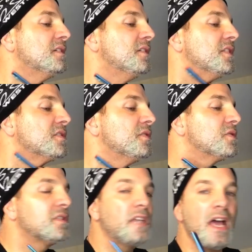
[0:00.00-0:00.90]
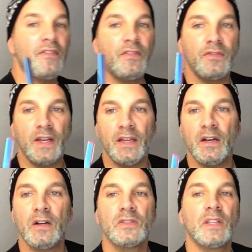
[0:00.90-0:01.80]
And this uses half of a
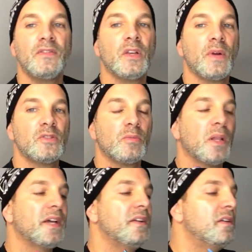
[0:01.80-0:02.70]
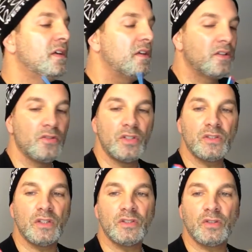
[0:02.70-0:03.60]
uh, safety razor blade. You
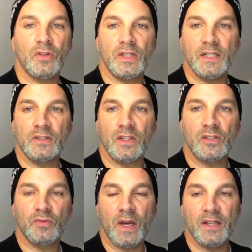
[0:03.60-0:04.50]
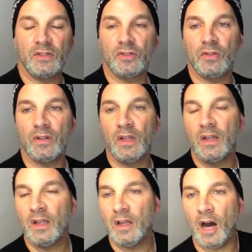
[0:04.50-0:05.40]
just insert it into this red insert.
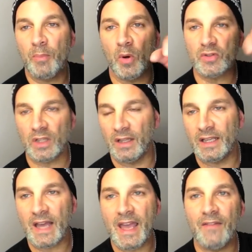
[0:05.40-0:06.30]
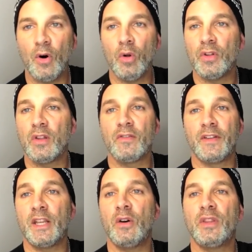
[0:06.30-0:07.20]
I'll post a link. I have a whole nother
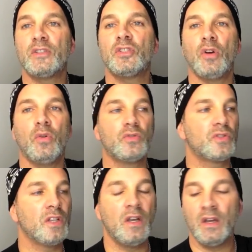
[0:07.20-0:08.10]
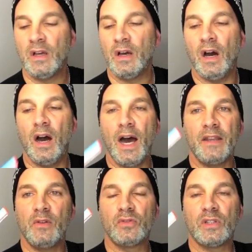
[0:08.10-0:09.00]
video that shows uh, how to
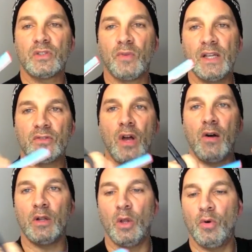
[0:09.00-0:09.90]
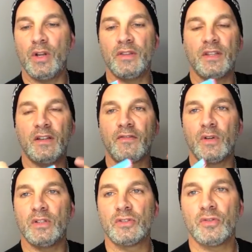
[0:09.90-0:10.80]
use this razor, how to load it, the
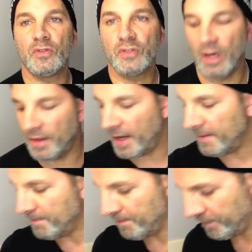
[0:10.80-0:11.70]
different inserts, all that.